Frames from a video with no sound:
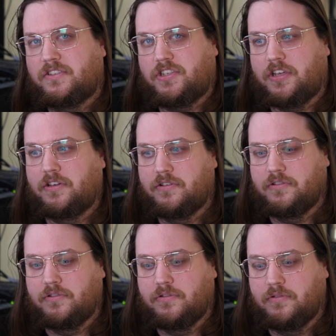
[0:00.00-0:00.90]

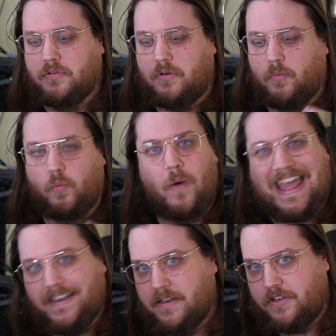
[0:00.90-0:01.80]
to
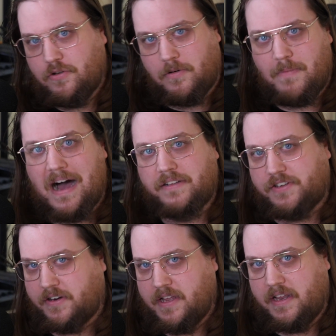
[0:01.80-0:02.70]
when your mods
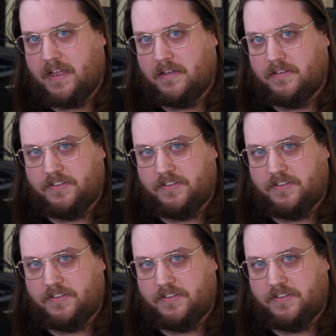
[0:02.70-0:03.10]
are getting,